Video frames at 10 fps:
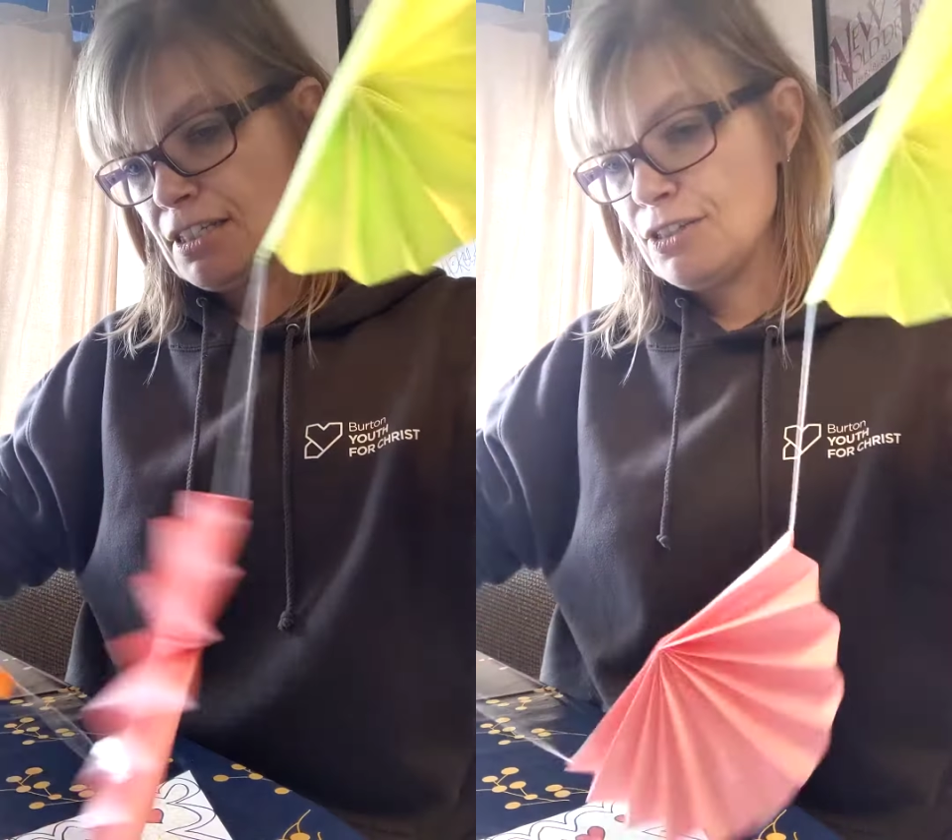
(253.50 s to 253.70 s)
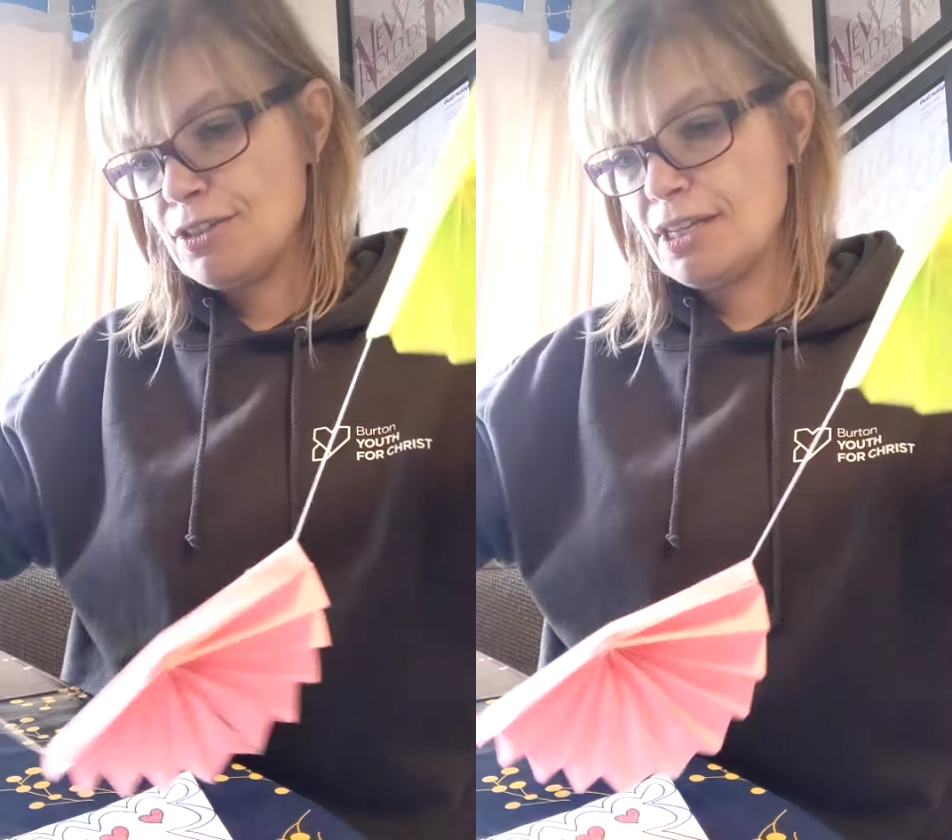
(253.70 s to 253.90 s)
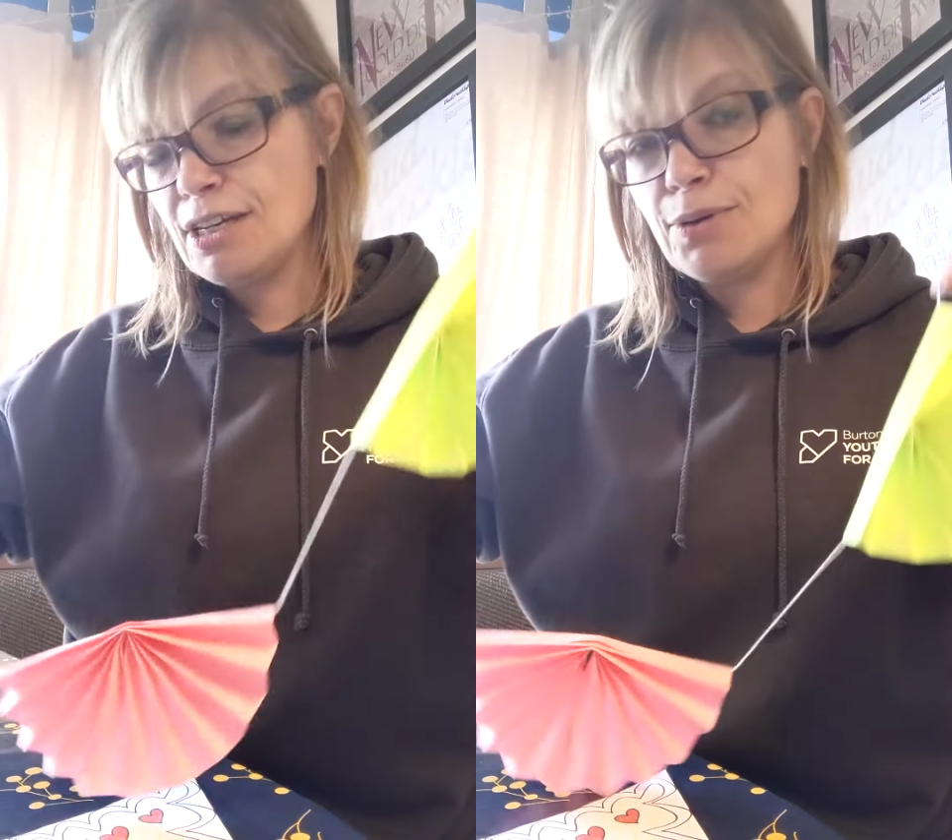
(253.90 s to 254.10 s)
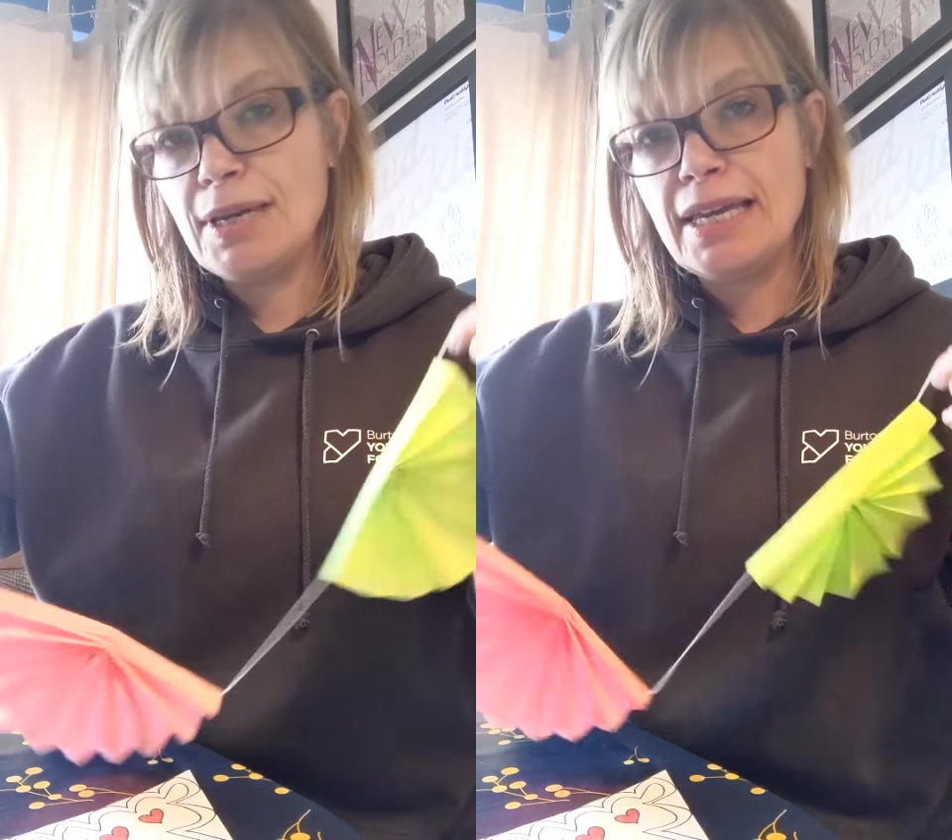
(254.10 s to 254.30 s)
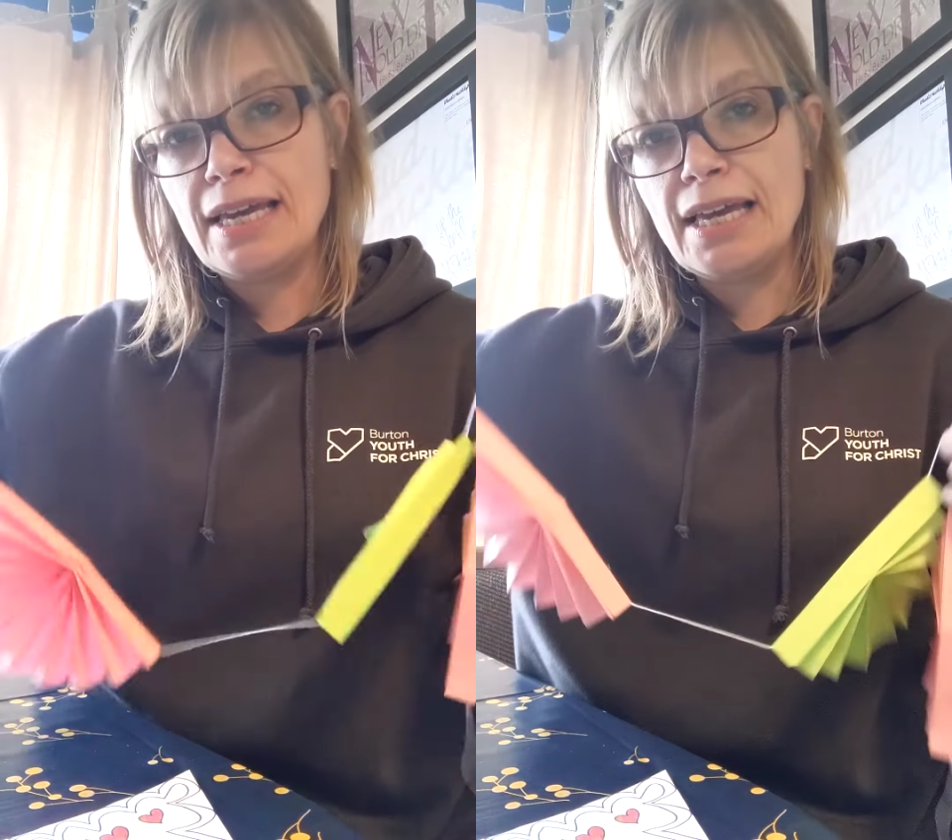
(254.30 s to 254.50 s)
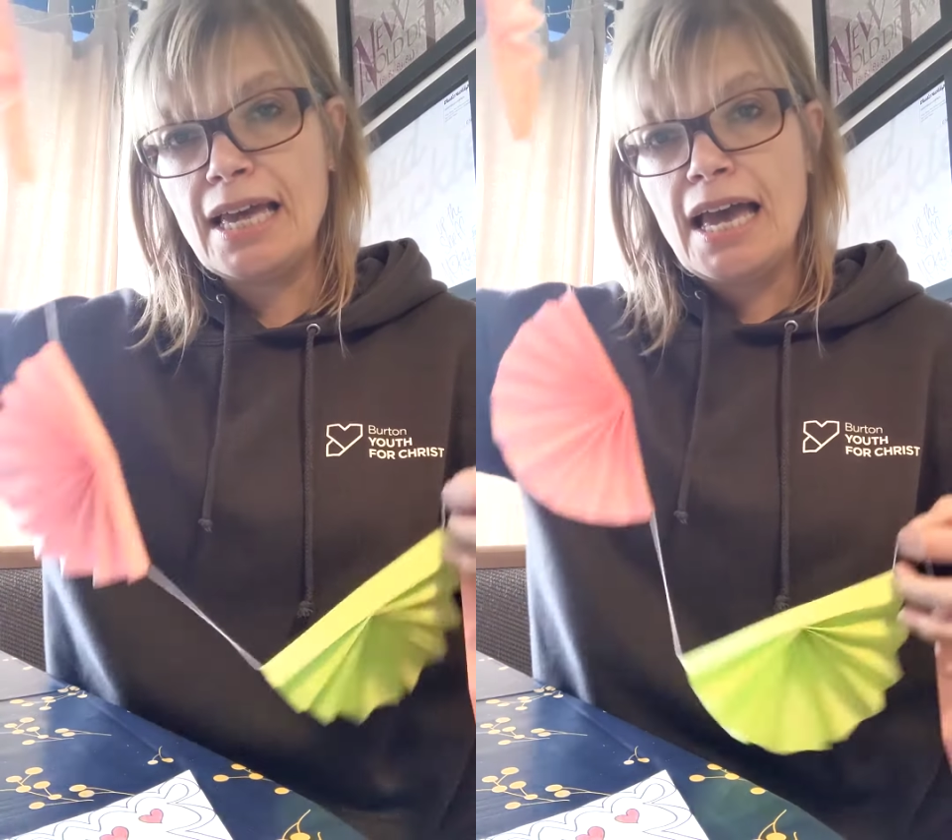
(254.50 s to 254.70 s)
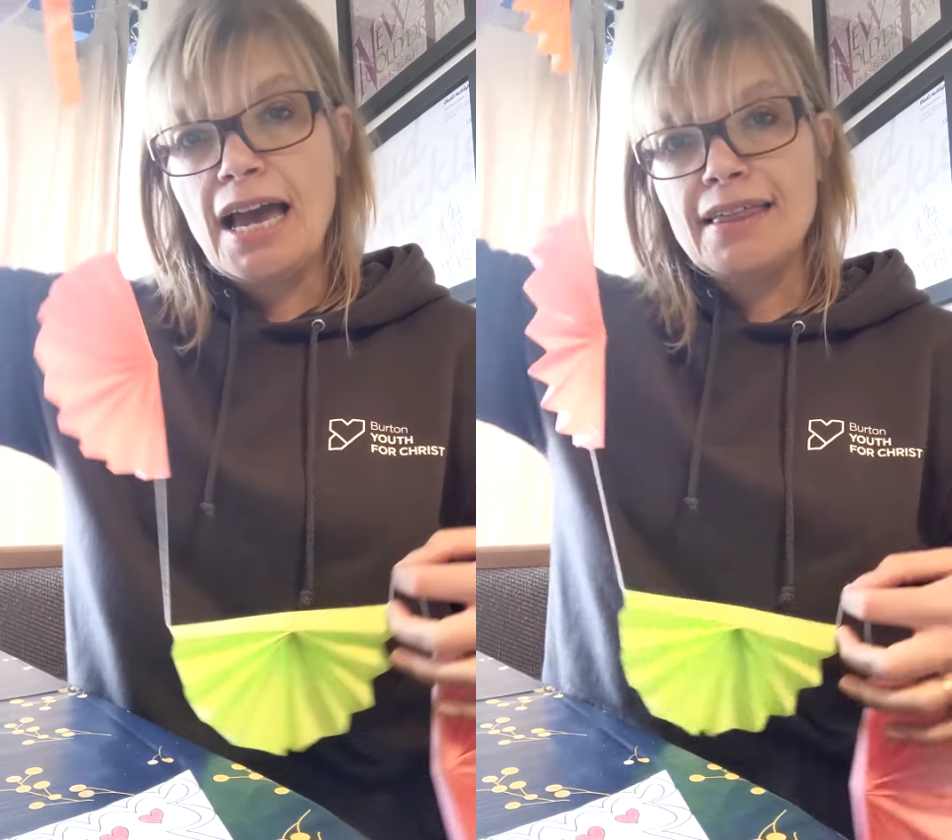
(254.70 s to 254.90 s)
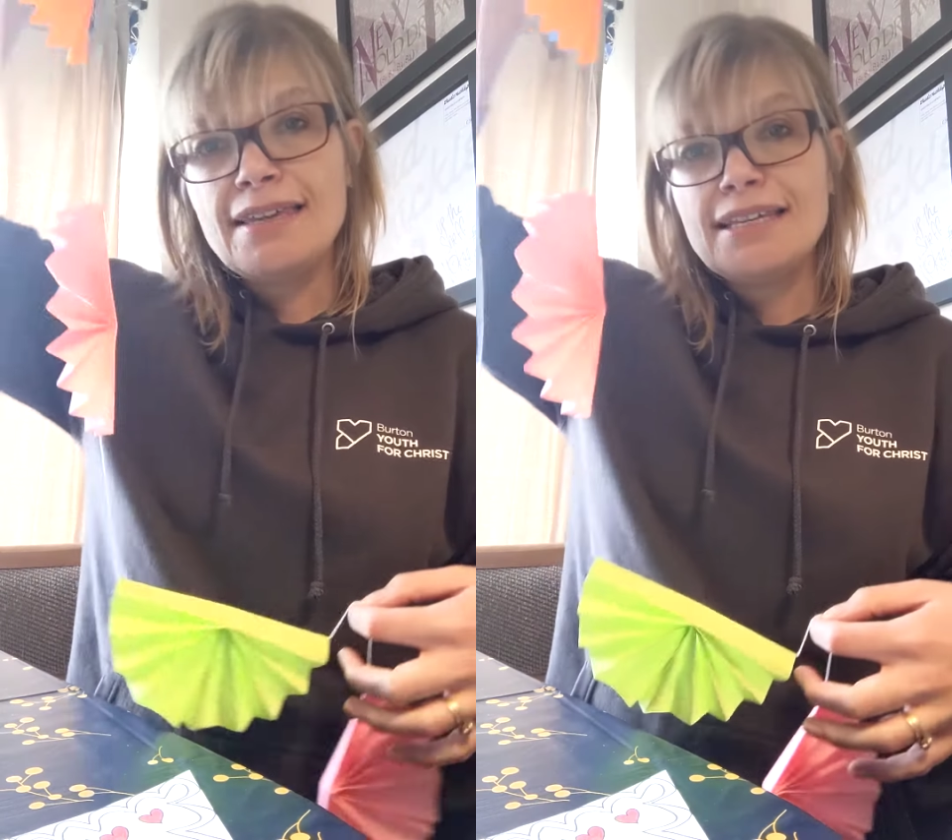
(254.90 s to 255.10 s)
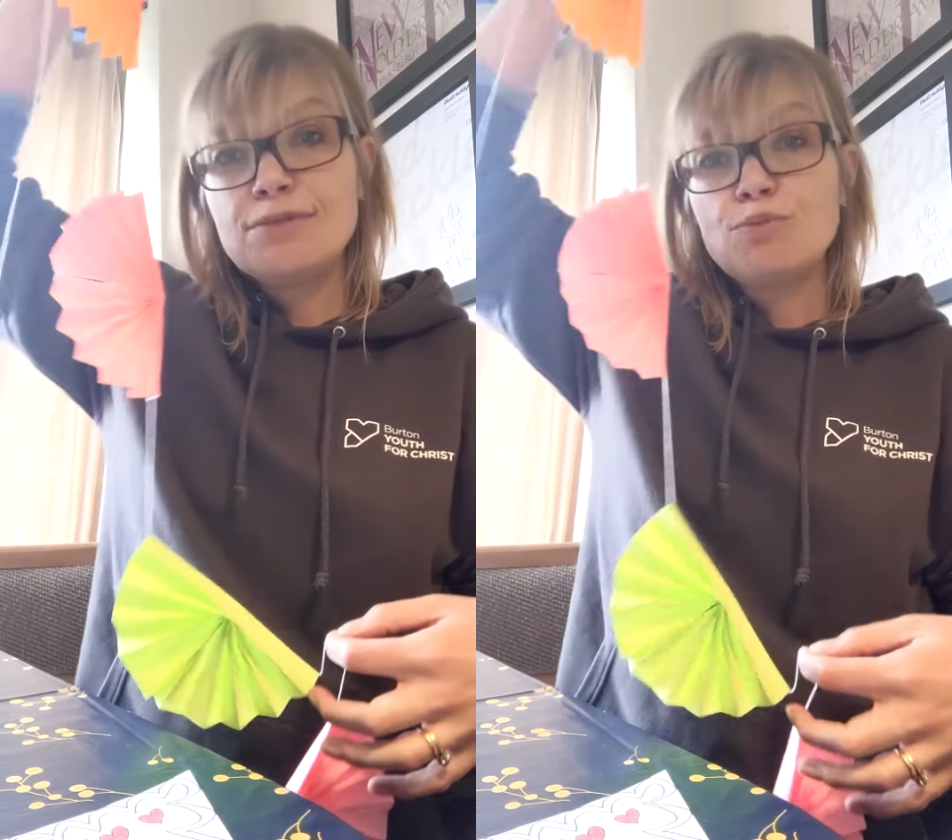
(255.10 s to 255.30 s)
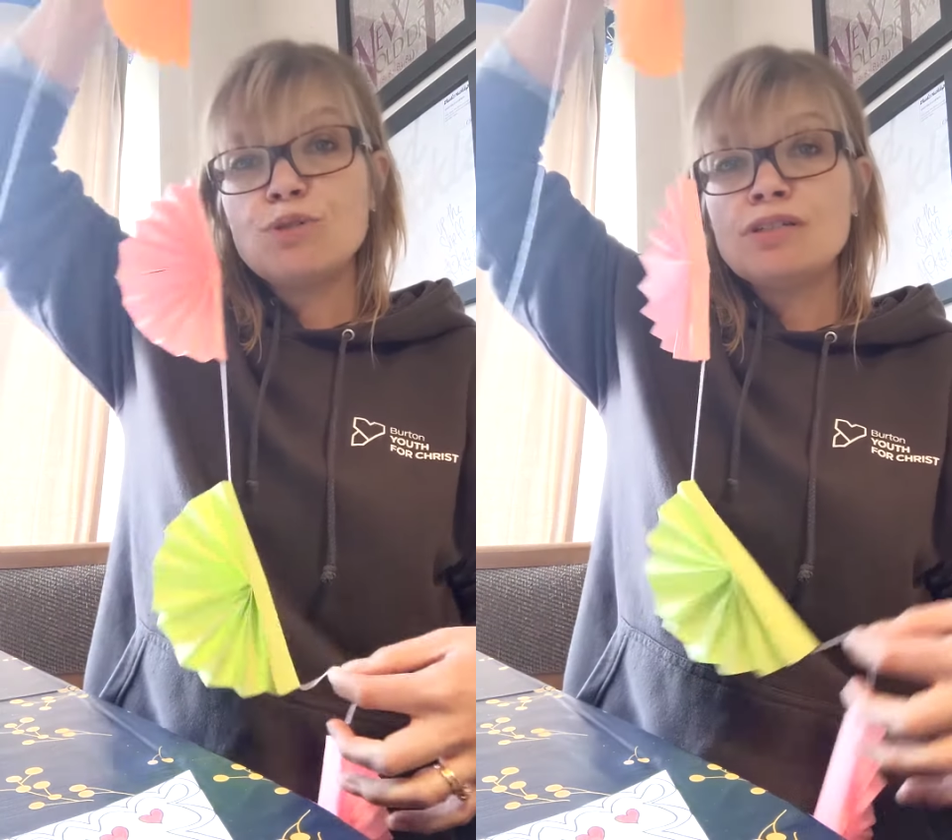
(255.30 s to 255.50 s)
nothing new here, are these
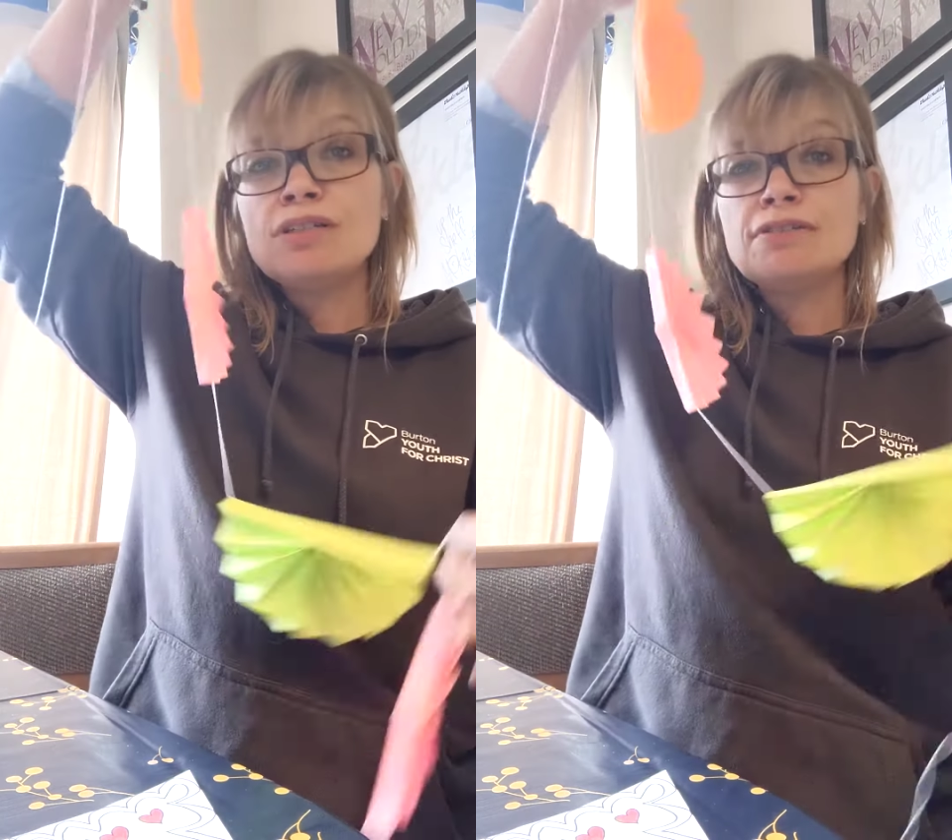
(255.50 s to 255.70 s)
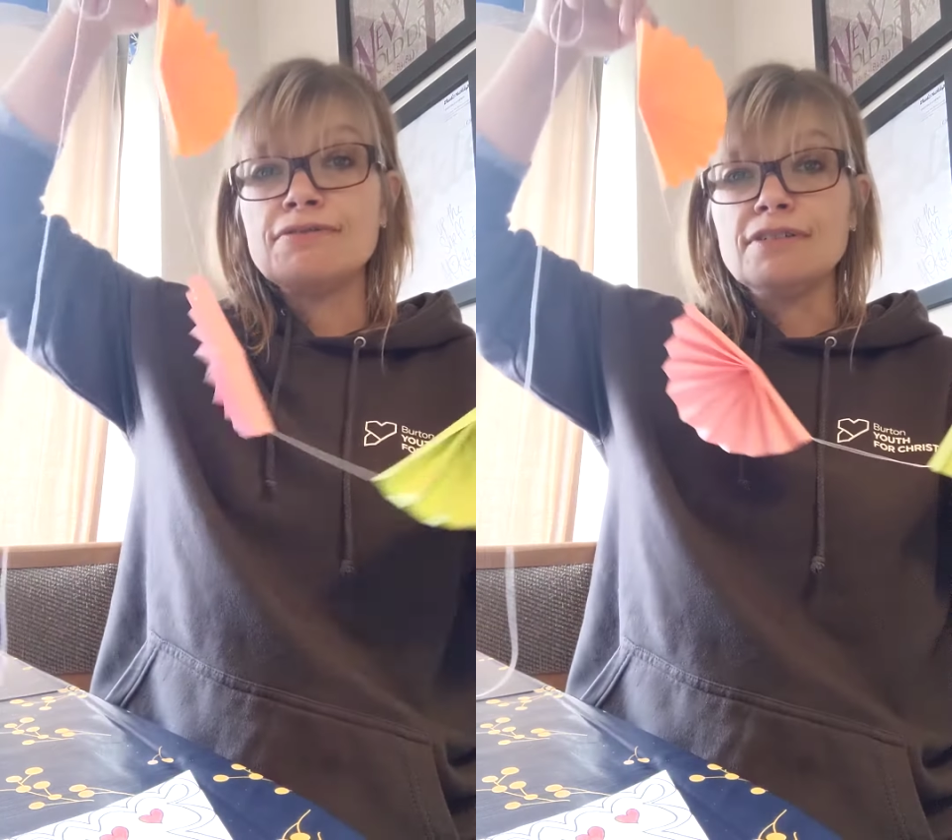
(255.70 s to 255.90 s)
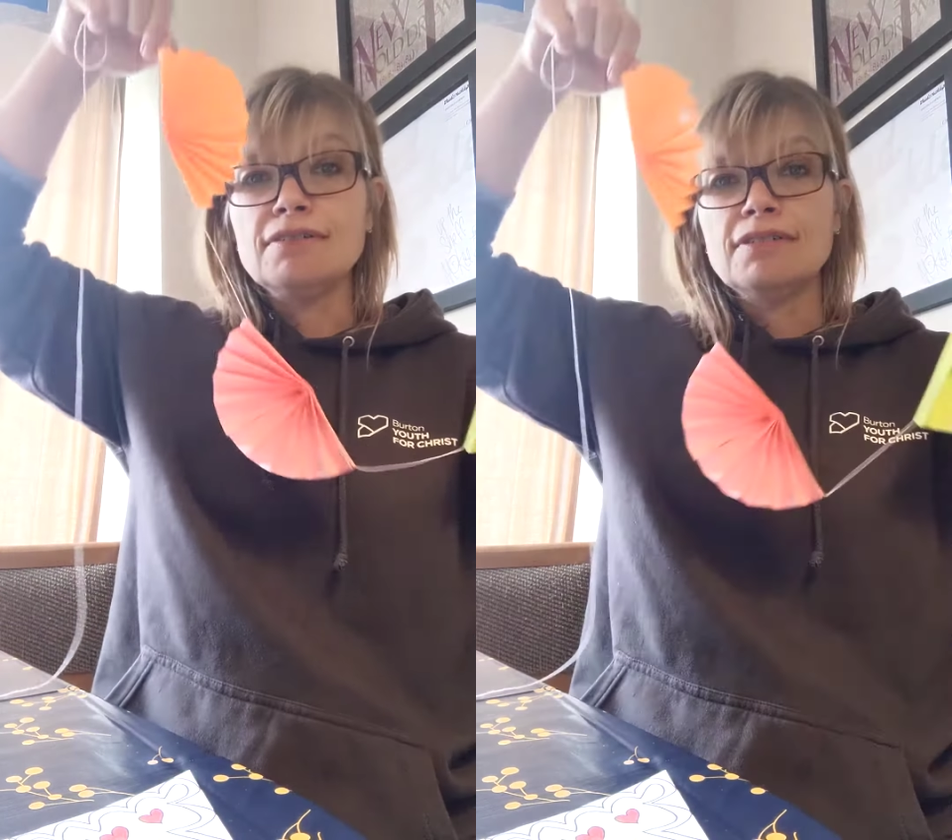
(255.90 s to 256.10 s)
wonderful,